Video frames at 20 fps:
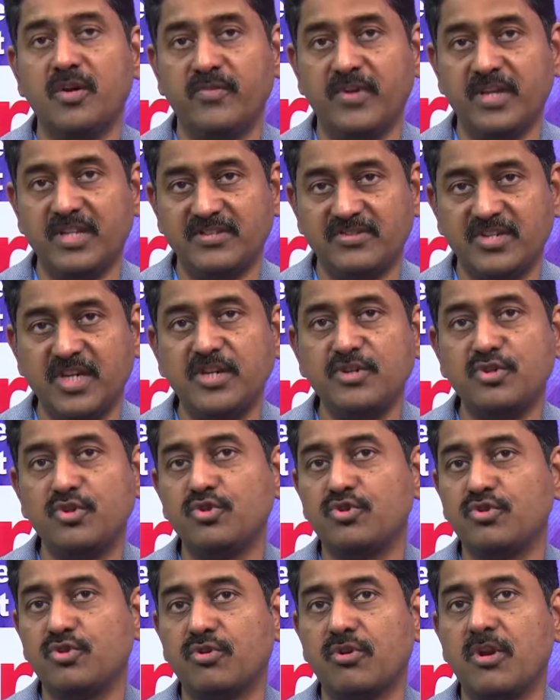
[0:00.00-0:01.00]
where the stents
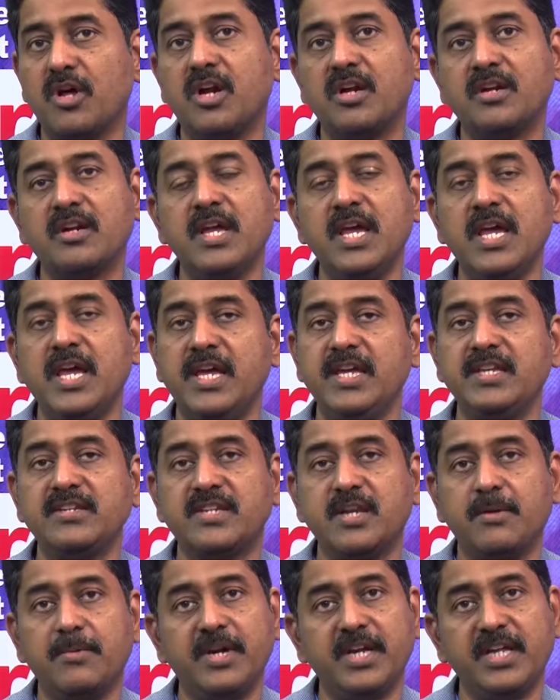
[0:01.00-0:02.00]
used to clot, is
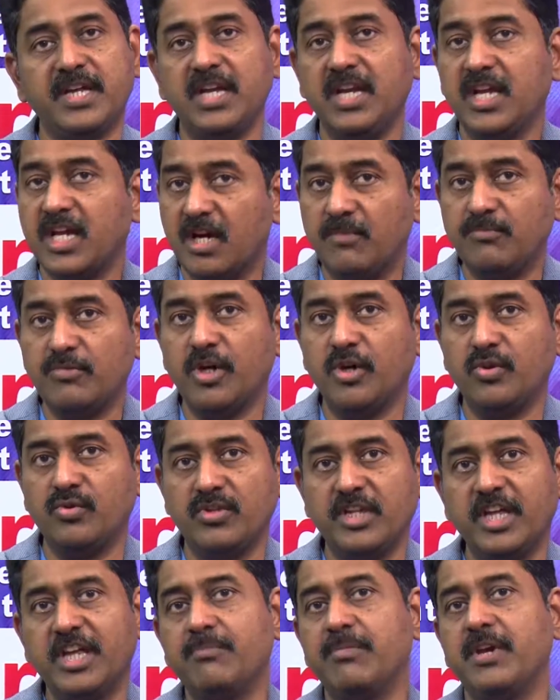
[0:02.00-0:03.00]
dramatically come down.
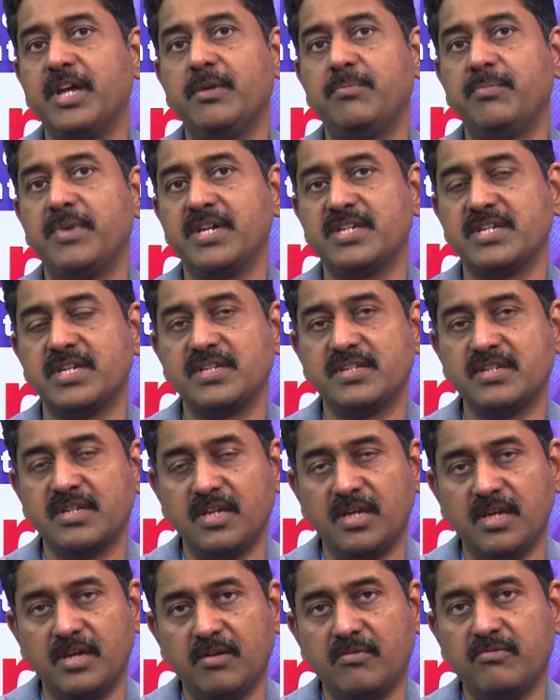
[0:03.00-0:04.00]
Thereby, patients
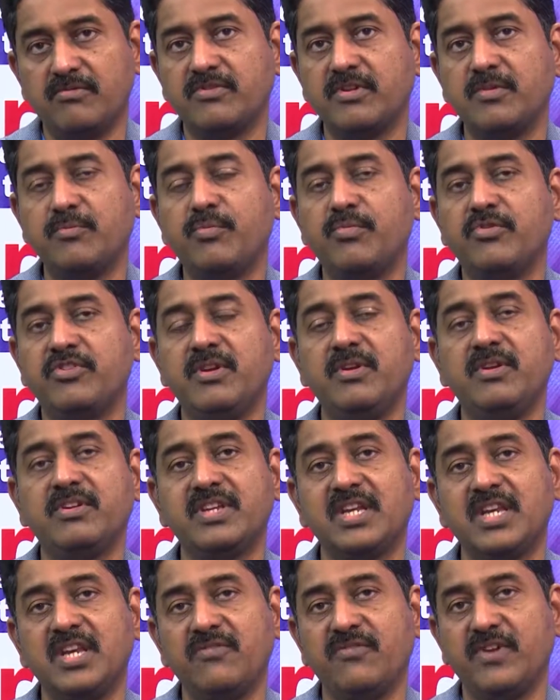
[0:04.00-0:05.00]

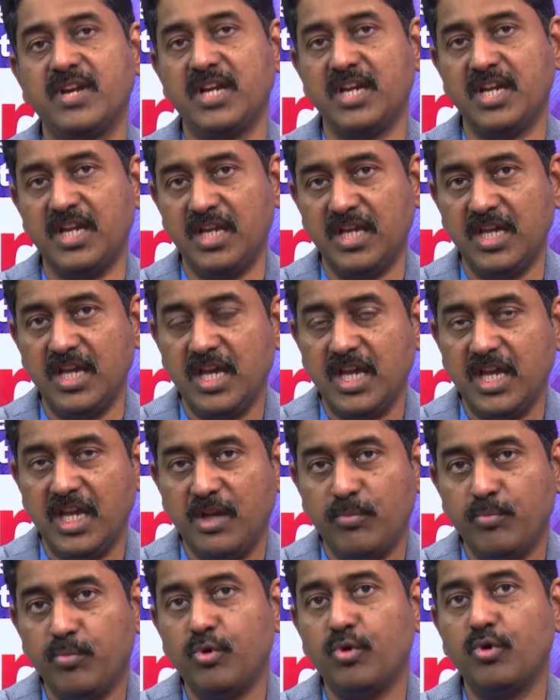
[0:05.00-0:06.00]
significantly
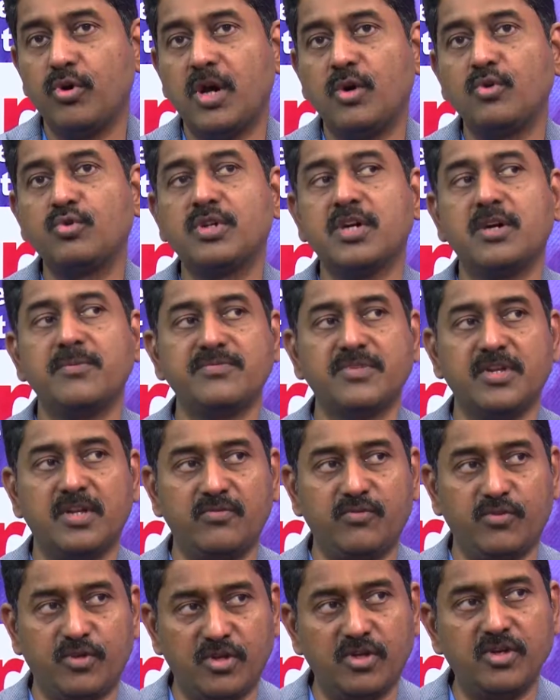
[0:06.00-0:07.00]
improved outcomes on
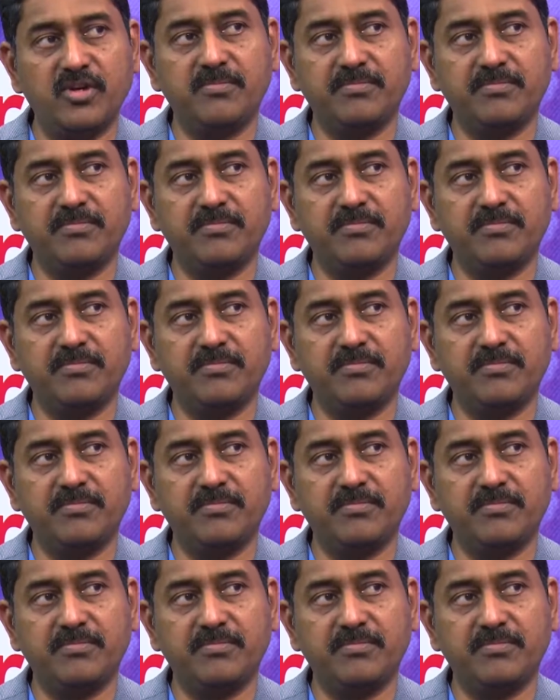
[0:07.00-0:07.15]
follow-up.